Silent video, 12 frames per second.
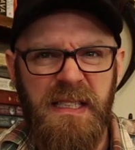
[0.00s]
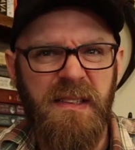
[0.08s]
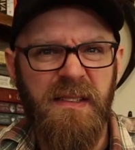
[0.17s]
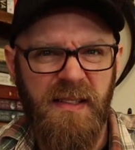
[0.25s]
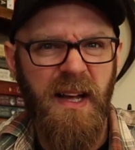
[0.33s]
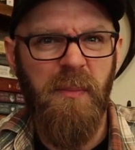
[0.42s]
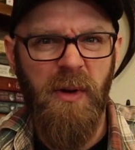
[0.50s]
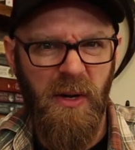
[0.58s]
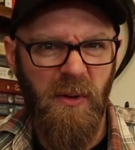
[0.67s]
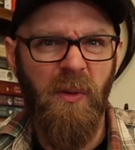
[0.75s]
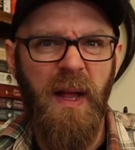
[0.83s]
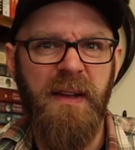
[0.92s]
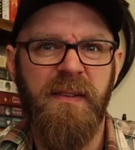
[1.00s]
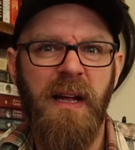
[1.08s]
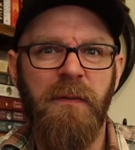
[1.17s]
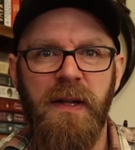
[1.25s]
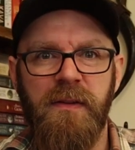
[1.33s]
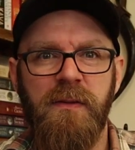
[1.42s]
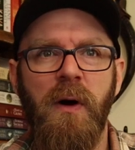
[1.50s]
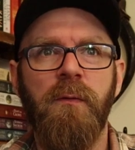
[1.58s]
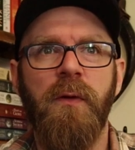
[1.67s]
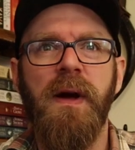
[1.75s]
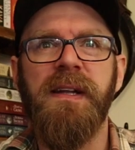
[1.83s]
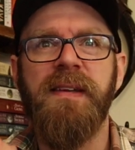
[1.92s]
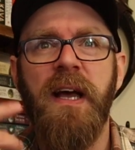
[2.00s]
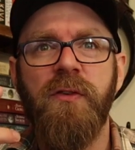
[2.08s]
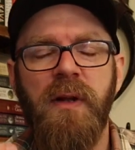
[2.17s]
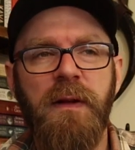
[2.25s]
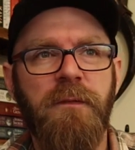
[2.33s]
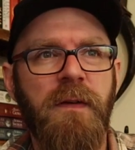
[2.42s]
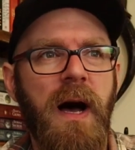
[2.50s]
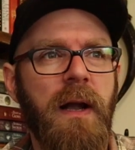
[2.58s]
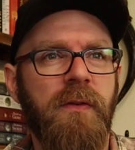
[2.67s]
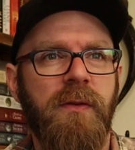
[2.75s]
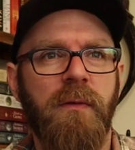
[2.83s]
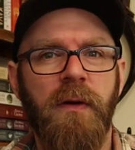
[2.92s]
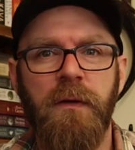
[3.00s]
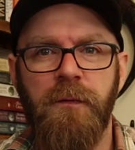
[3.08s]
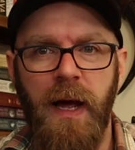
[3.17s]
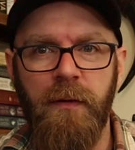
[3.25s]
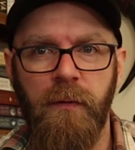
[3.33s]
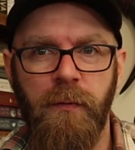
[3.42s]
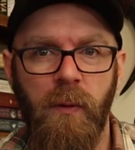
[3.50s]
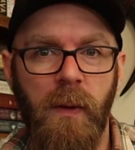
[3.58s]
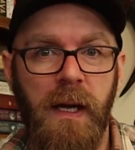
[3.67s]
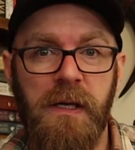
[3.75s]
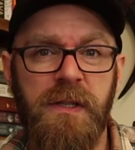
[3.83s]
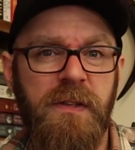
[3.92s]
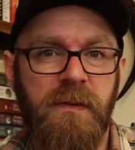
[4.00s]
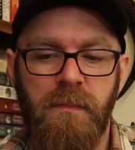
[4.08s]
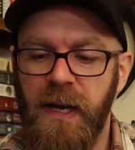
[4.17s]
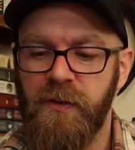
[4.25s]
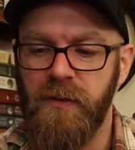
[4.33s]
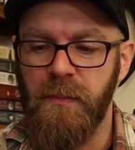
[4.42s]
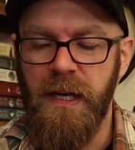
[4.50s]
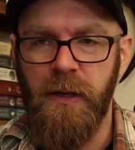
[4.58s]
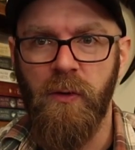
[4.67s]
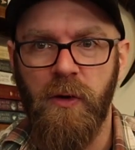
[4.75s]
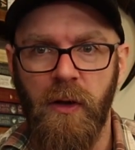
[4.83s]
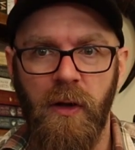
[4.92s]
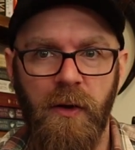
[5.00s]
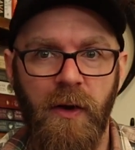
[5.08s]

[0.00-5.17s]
and sediment and all that stuff that's not very texturally fun, it's not very flavorful, and it just makes your mead look a lot